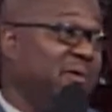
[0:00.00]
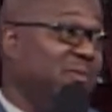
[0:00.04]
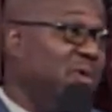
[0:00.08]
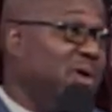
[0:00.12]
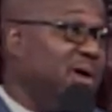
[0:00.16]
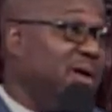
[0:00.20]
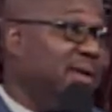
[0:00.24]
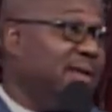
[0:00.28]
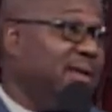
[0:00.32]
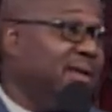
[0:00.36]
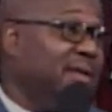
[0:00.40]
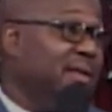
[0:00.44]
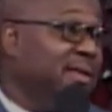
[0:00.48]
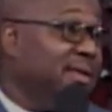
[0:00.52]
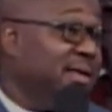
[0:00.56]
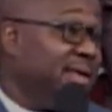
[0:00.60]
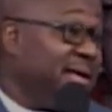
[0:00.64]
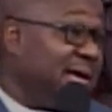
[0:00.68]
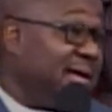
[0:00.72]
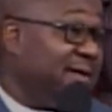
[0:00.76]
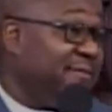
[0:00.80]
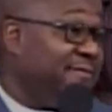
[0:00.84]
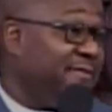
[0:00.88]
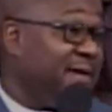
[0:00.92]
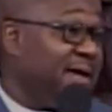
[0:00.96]
one,
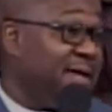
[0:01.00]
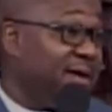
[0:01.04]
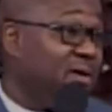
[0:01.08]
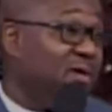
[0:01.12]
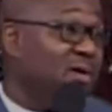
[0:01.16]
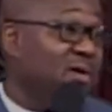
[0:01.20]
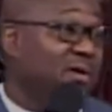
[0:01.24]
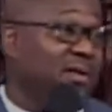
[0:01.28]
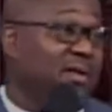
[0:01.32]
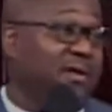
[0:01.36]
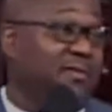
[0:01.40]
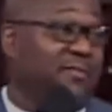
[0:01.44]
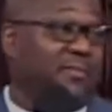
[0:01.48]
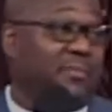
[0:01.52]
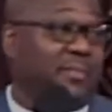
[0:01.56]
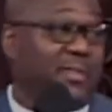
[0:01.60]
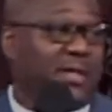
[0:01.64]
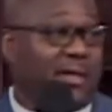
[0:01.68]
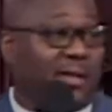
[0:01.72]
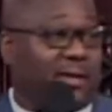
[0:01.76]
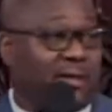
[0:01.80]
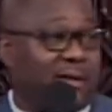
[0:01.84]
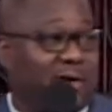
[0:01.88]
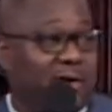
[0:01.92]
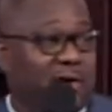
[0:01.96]
you have to fight all of them.
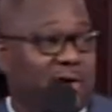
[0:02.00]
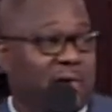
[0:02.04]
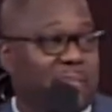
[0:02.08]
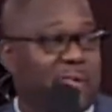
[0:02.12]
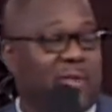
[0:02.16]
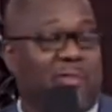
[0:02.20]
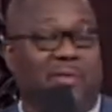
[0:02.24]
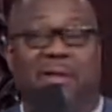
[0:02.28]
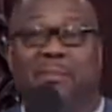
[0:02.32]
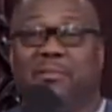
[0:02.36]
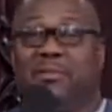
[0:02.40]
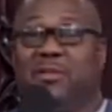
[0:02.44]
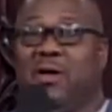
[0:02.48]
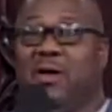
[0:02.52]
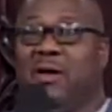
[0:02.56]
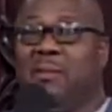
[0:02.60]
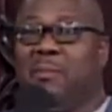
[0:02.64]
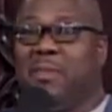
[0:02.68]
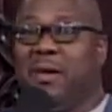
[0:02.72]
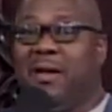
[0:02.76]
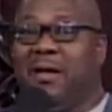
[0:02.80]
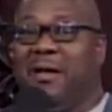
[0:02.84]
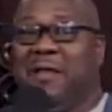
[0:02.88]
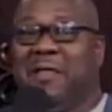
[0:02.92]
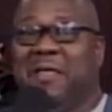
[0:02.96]
Look, Herm know what I'm
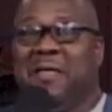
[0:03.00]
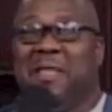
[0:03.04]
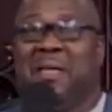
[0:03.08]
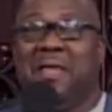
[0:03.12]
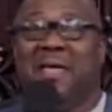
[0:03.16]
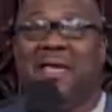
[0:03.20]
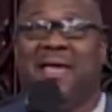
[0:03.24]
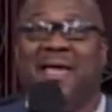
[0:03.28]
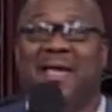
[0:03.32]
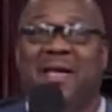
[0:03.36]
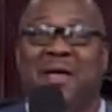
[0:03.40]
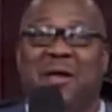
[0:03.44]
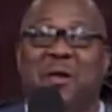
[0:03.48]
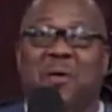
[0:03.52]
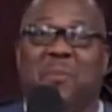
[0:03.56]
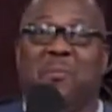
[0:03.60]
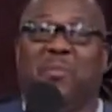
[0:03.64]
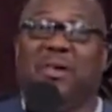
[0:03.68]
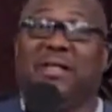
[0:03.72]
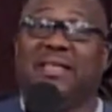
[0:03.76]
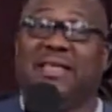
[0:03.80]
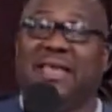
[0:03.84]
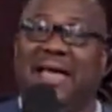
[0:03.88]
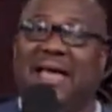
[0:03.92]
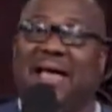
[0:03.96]
talking about.
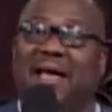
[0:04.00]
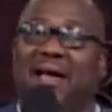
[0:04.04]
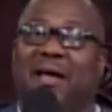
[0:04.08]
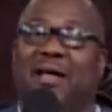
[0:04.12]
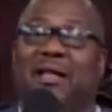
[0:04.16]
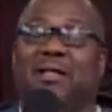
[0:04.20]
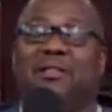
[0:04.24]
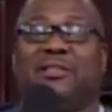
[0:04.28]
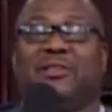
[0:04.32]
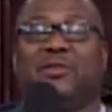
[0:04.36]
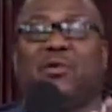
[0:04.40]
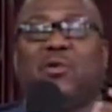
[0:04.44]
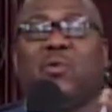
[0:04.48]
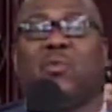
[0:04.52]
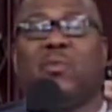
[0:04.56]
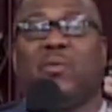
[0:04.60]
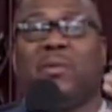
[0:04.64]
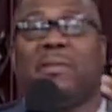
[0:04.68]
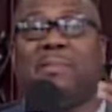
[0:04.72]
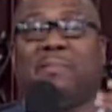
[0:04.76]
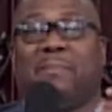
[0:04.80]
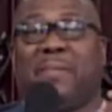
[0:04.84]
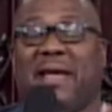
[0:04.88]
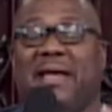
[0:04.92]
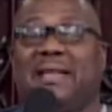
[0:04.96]
But yeah,
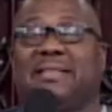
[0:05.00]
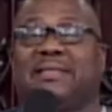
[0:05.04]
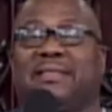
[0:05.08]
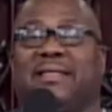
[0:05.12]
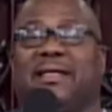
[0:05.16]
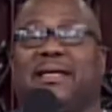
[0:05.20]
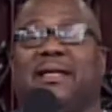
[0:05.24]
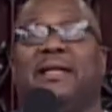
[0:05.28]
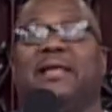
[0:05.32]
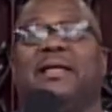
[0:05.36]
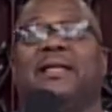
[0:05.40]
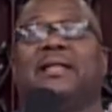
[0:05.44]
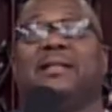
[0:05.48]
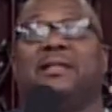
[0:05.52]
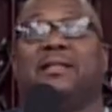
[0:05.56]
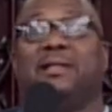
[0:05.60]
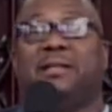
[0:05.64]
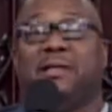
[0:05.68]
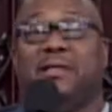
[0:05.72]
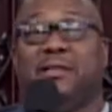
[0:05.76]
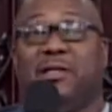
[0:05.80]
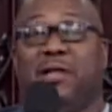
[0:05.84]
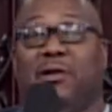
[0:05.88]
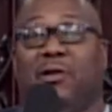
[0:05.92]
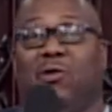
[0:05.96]
so basically
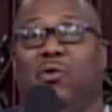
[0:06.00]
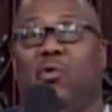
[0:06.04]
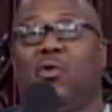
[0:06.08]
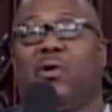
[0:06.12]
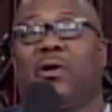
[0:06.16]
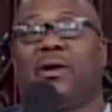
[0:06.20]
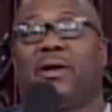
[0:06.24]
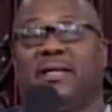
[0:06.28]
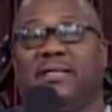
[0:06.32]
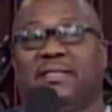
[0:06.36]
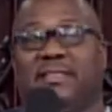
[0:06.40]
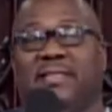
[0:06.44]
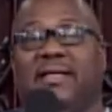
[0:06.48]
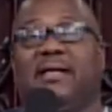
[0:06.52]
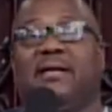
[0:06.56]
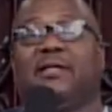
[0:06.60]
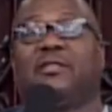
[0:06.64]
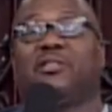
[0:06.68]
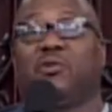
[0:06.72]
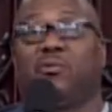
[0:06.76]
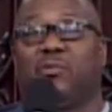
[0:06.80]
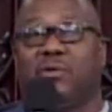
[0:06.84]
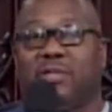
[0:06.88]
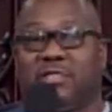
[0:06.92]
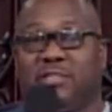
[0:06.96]
the Lord is here
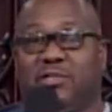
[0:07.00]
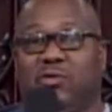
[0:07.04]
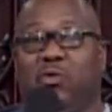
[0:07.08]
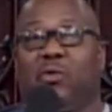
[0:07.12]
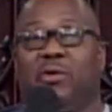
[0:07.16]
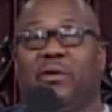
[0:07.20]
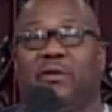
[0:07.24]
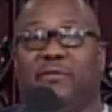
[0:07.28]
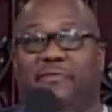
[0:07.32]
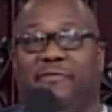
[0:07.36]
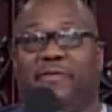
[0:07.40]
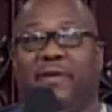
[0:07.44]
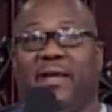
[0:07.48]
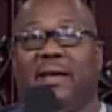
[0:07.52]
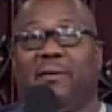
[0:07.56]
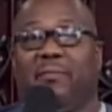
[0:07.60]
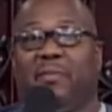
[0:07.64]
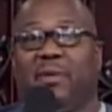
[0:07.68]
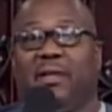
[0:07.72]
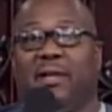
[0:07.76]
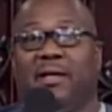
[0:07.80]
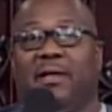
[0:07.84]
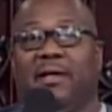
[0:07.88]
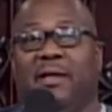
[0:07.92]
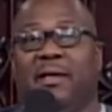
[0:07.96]
to restore the
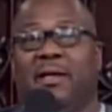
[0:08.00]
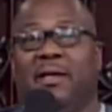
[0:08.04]
family.